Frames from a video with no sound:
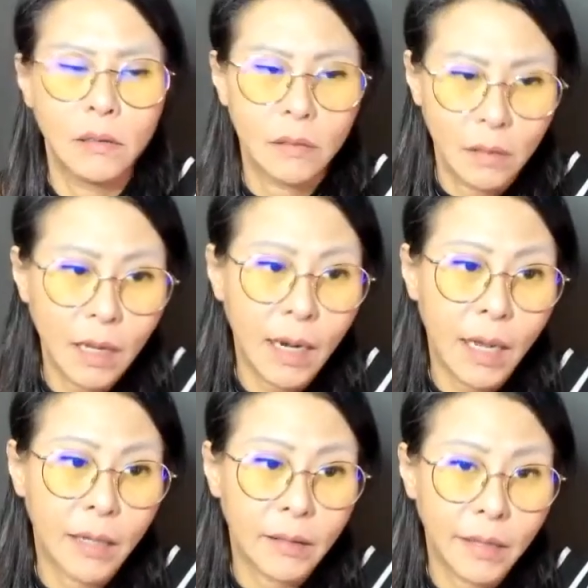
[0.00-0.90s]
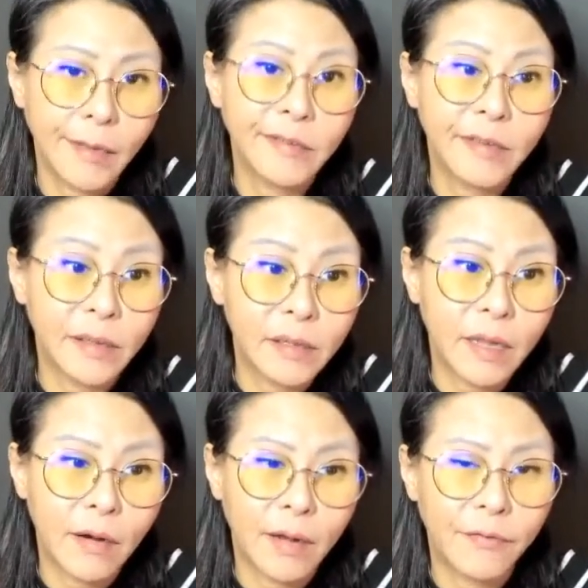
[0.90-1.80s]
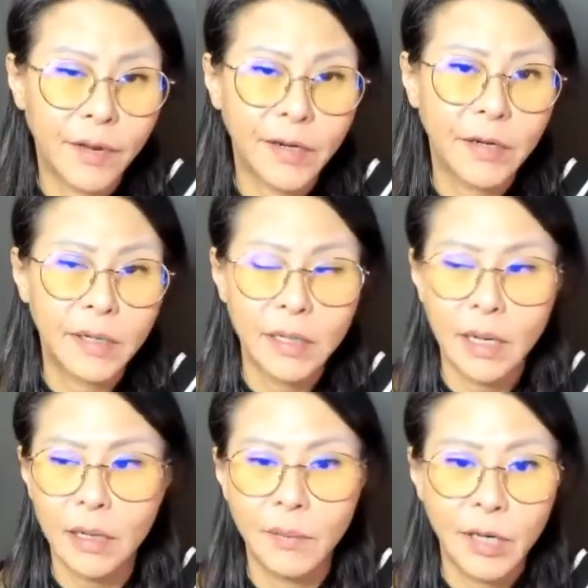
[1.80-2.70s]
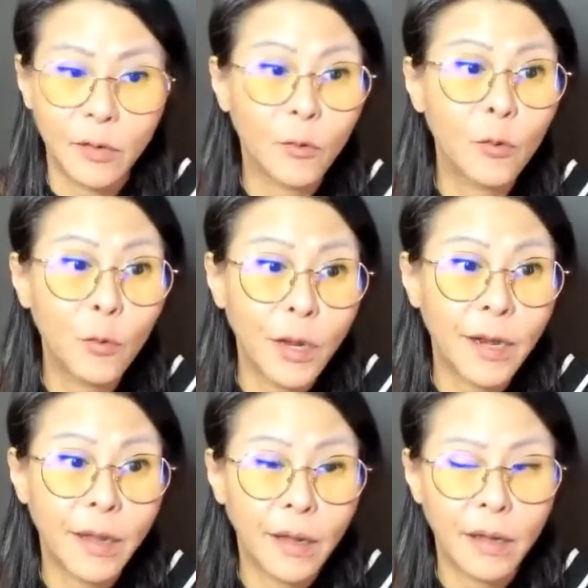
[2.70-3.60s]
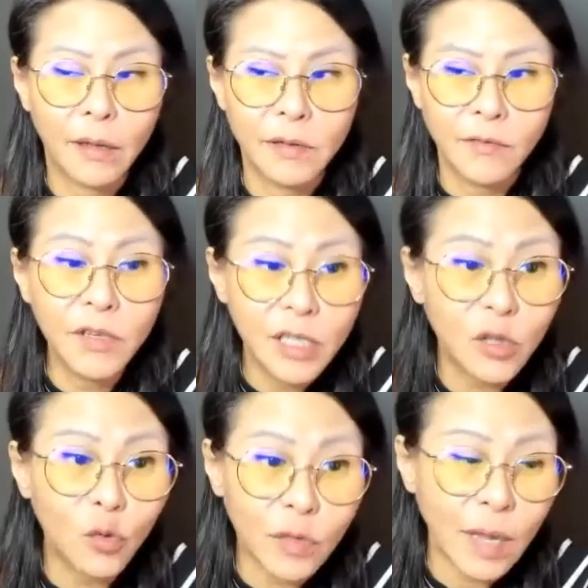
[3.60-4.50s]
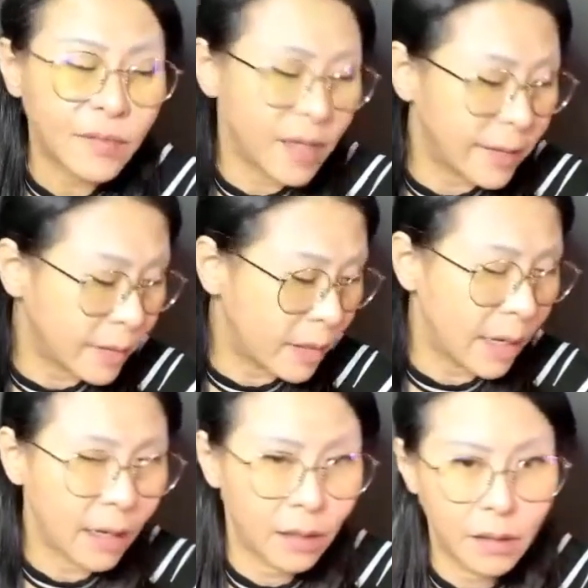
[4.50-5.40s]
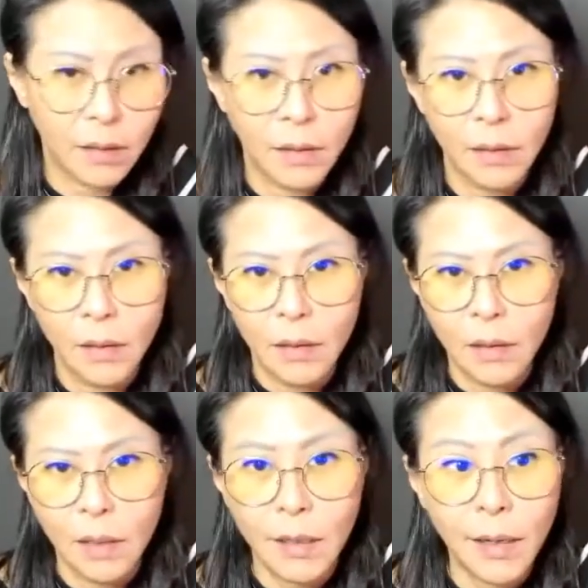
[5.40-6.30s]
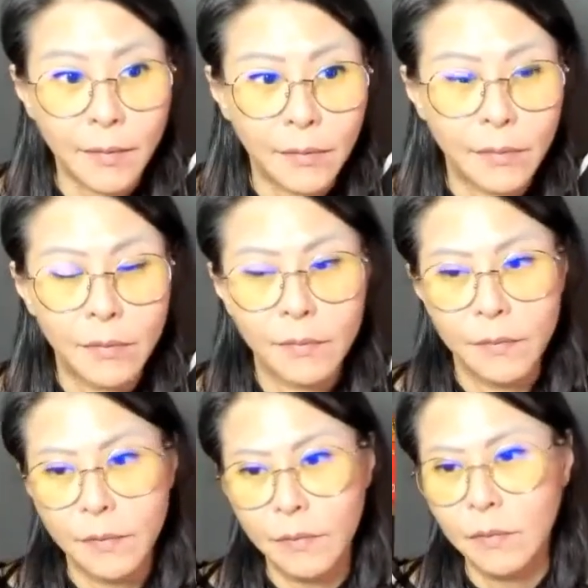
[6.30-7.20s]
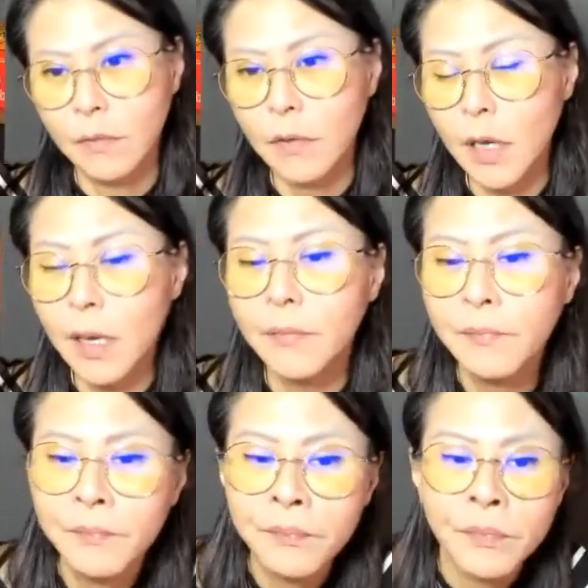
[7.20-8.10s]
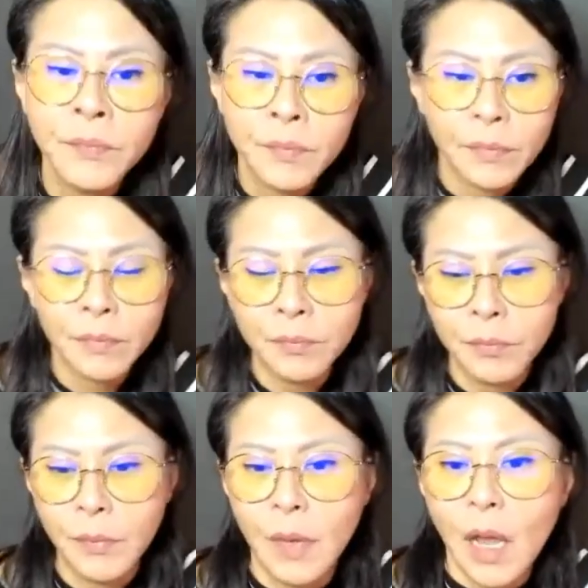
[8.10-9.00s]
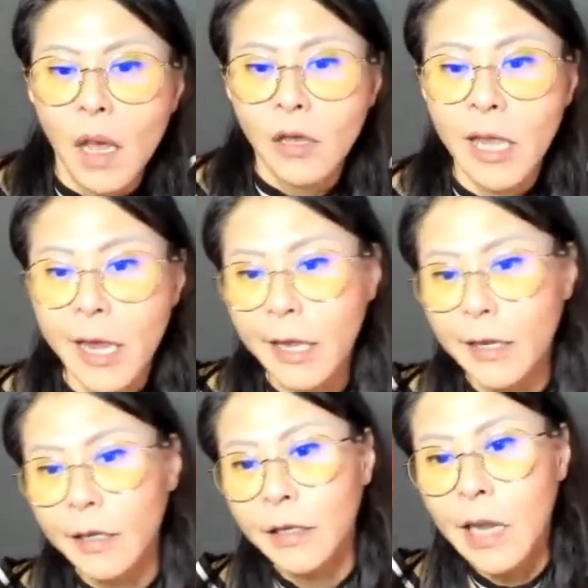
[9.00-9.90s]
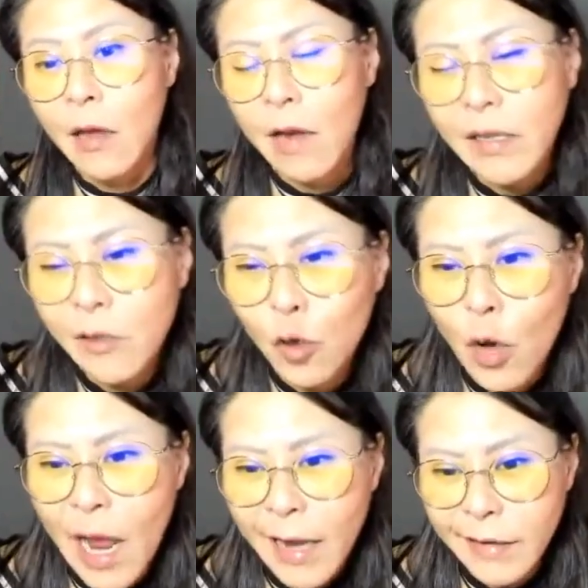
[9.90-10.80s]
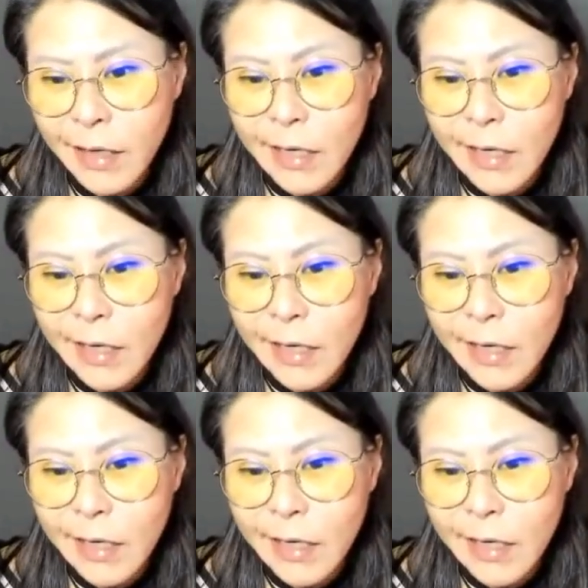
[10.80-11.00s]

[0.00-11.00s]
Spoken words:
Yeah, can settle down. Finally. But don't know when. 72 times later. Like that. Okay? Okay. Now let's look at